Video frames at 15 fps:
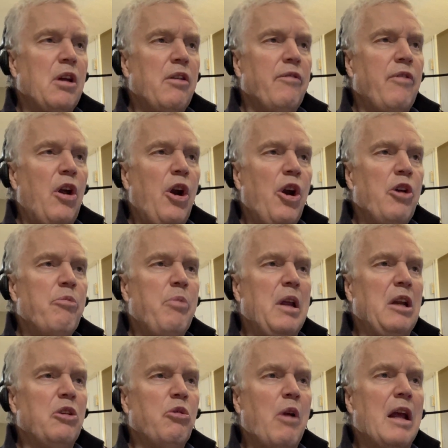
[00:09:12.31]
of Hurt
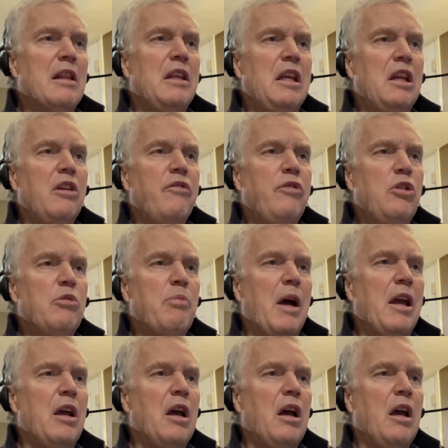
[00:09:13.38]
being directly interviewed
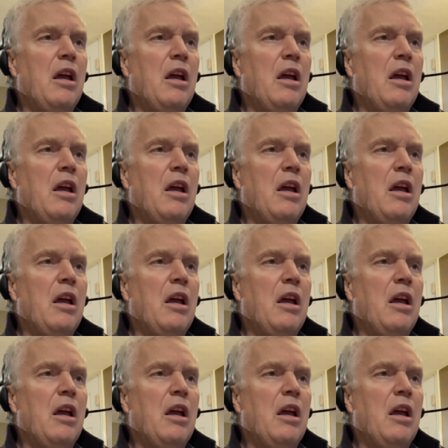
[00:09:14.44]
by